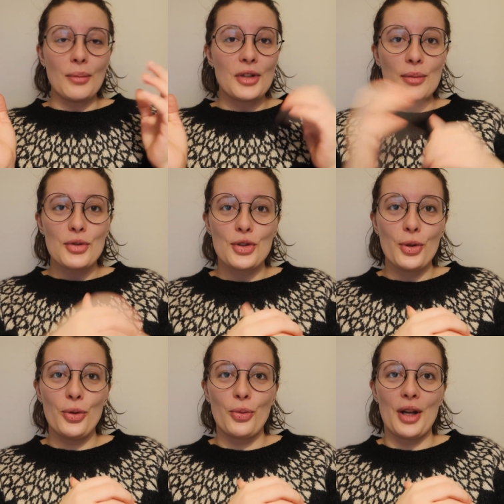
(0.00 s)

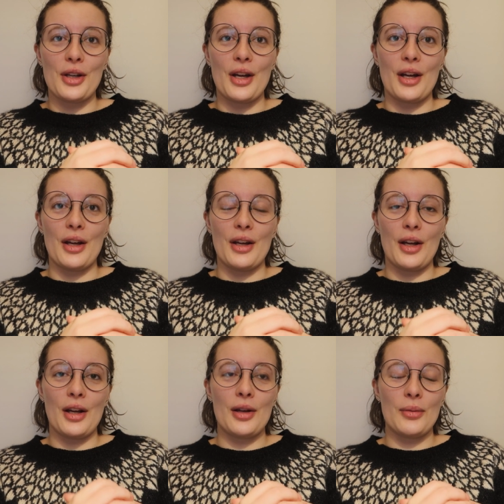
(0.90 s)
sometime soon, when
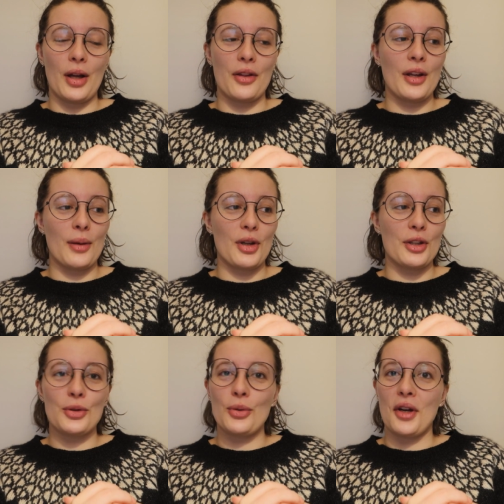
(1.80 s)
uh, I
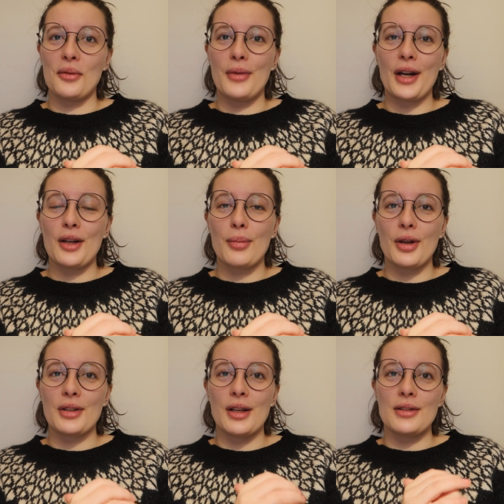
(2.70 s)
think I'm going to do a
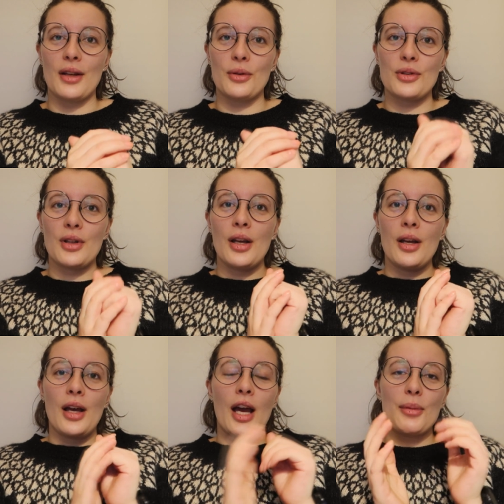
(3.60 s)
regular podcast
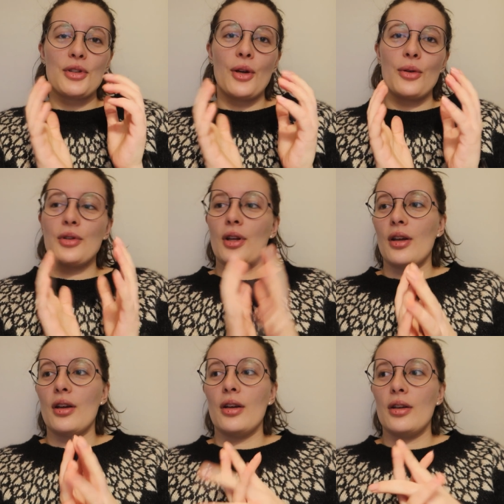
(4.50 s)

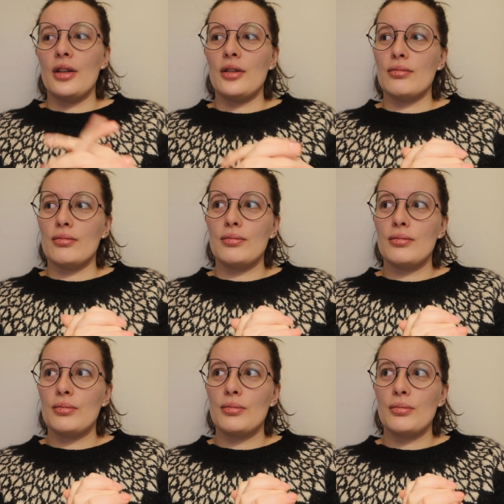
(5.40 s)
episode uh,
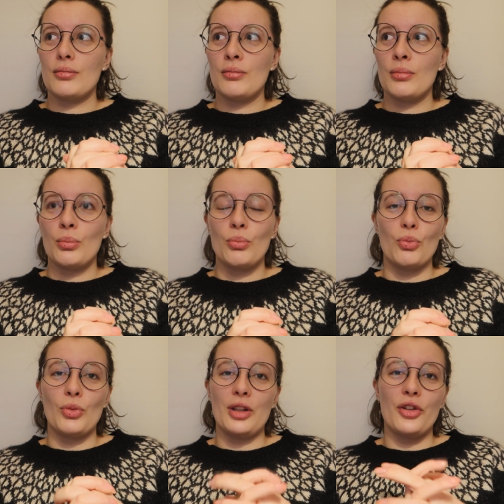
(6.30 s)
in,
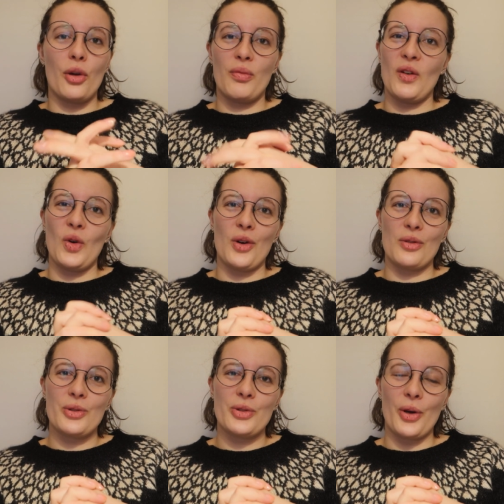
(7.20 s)
well, not
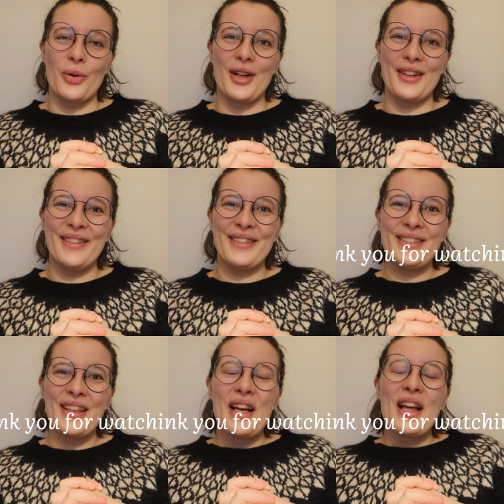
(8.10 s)
very long. So uh,
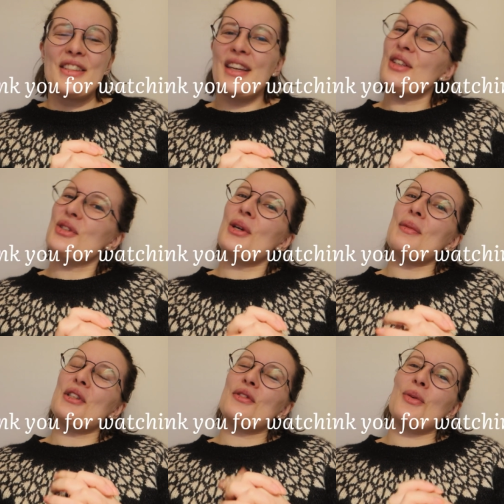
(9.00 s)
thank
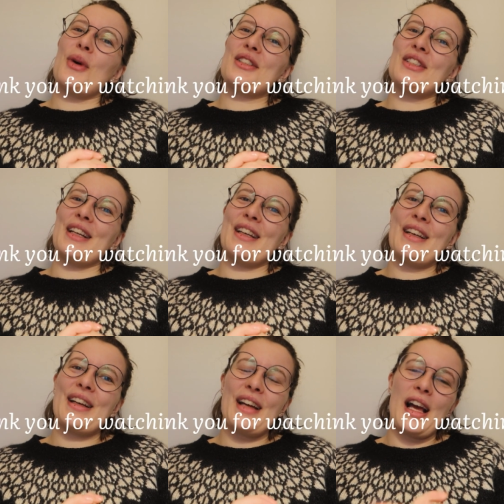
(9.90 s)
you so much for
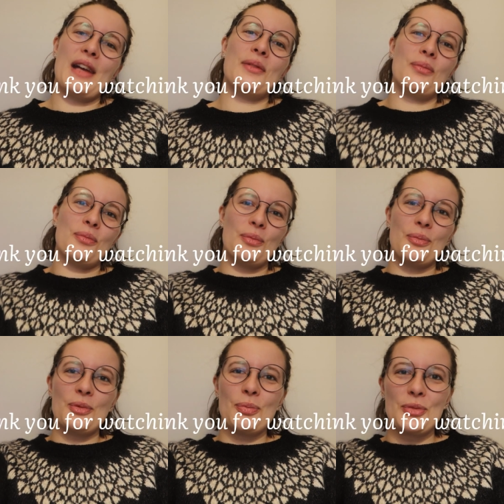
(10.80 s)
watching.
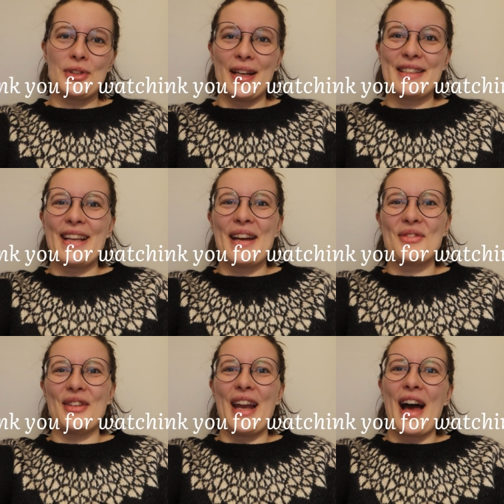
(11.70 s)
Stay
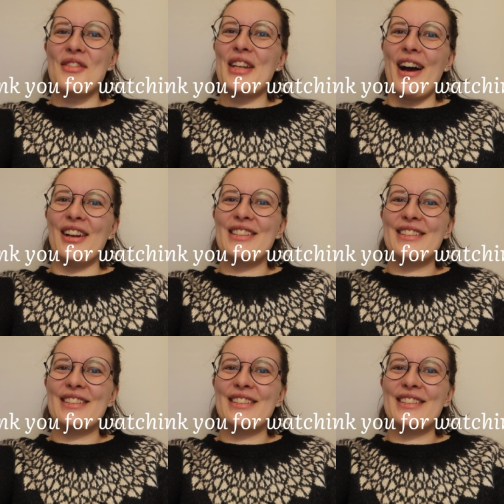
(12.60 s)
safe and have it